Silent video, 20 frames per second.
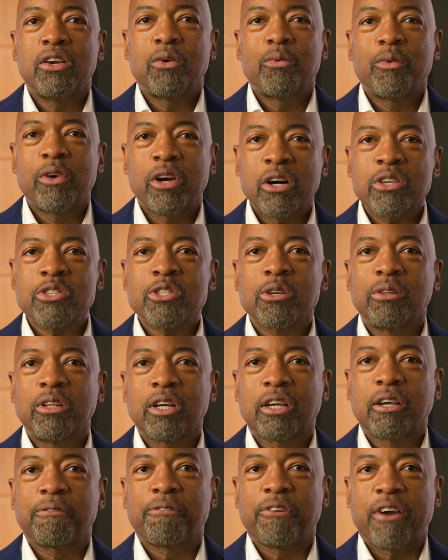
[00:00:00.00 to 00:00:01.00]
We're also
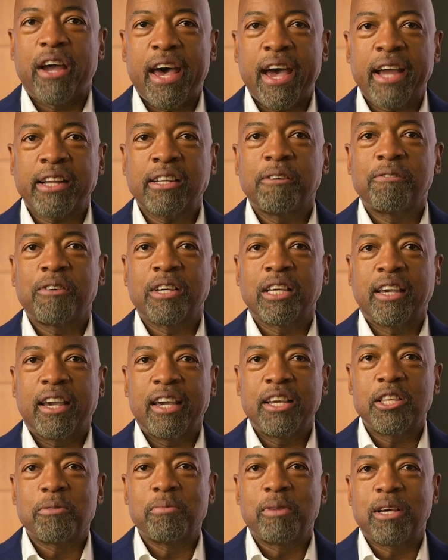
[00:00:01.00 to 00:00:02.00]
looking for active
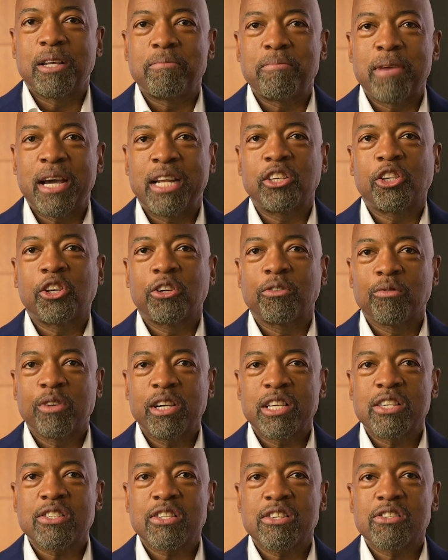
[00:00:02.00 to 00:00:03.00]
engagement managing
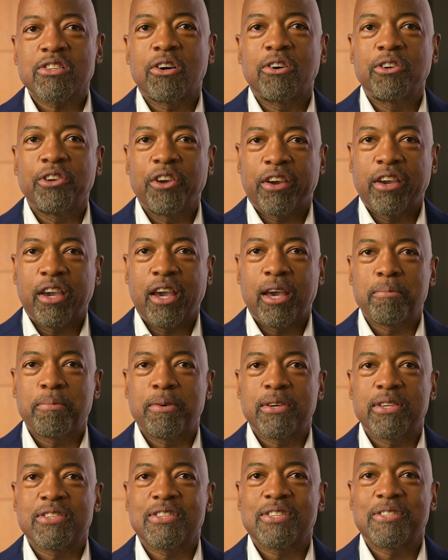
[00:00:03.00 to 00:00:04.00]
risks on your
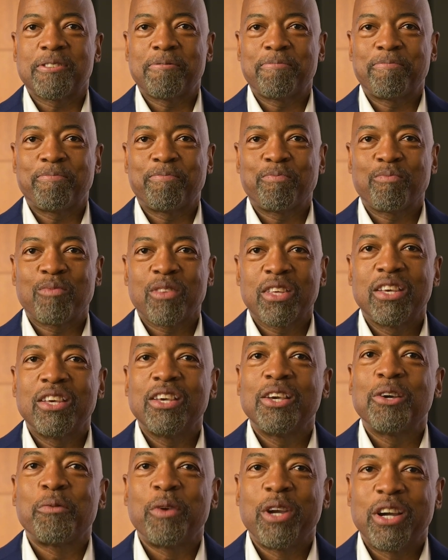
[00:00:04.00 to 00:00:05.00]
campus.
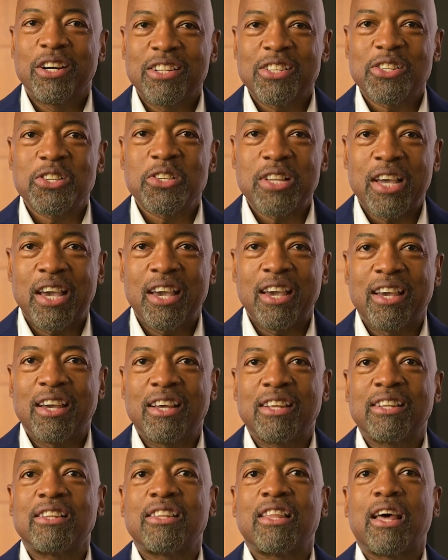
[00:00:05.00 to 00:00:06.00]
We
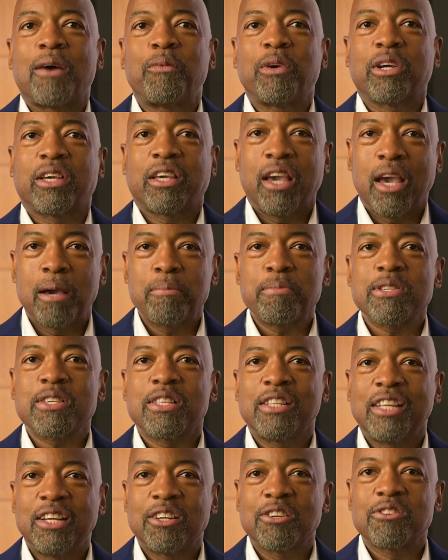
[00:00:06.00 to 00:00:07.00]
understand that when campus
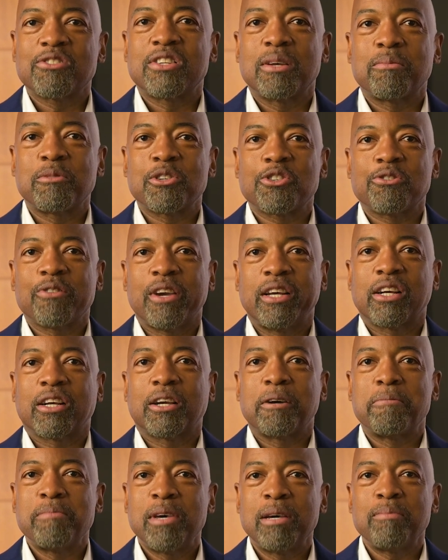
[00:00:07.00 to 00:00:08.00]
leaders demonstrate a
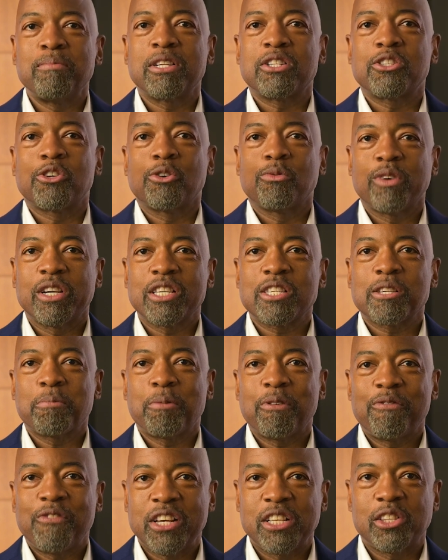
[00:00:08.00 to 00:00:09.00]
commitment to risk
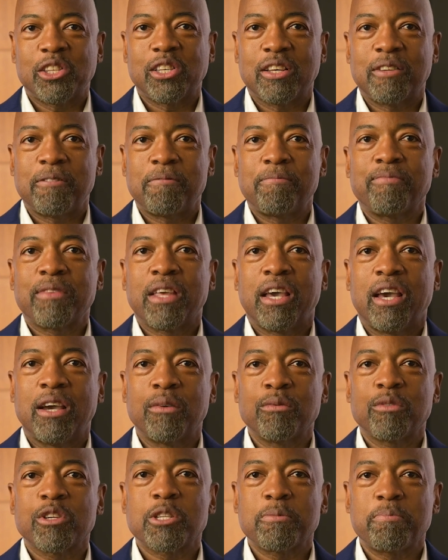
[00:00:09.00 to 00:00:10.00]
prevention
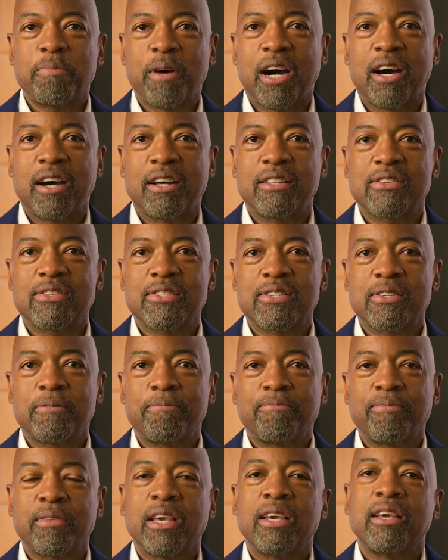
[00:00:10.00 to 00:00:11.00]
and response,
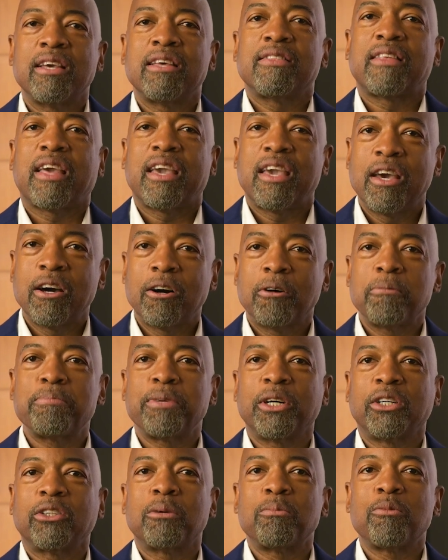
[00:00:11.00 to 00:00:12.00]
they help
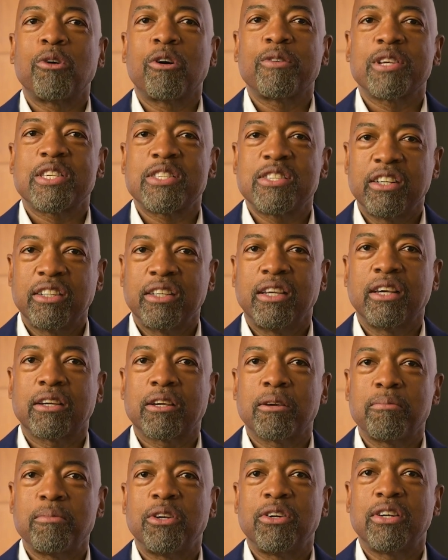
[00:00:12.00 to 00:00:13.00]
build a more resilient
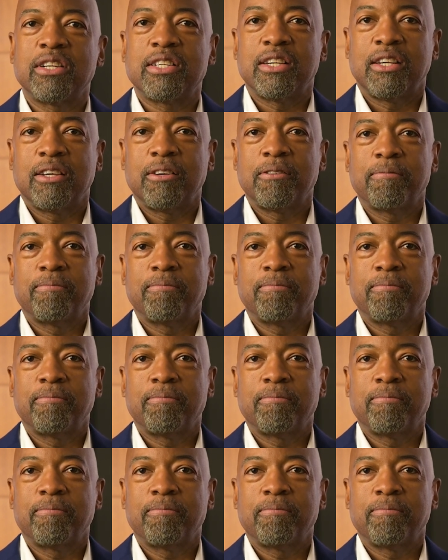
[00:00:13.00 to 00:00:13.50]
community.